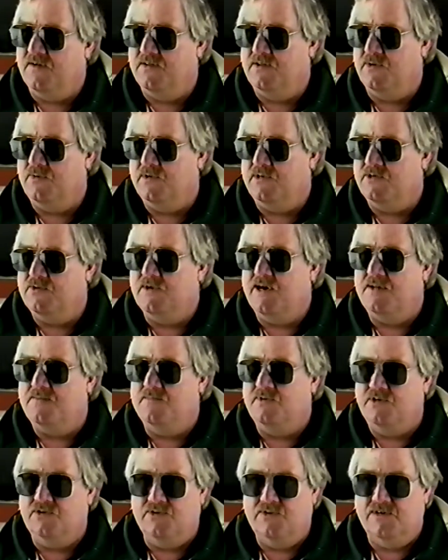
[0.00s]
although we do
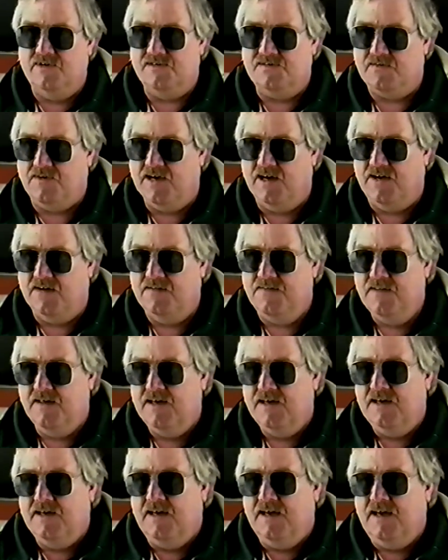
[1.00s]
add manure as well.
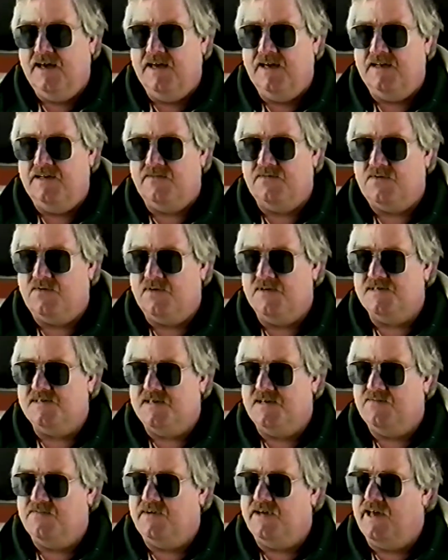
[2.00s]
And of
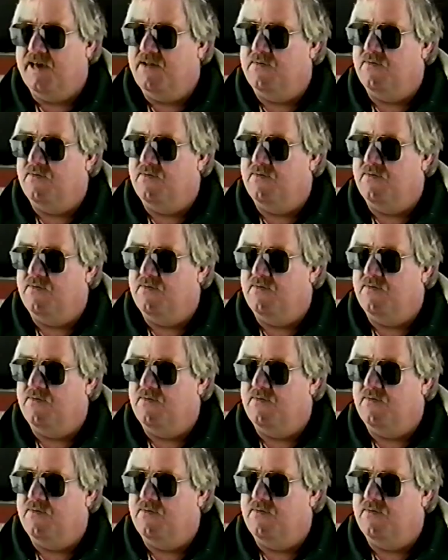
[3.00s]
course then we add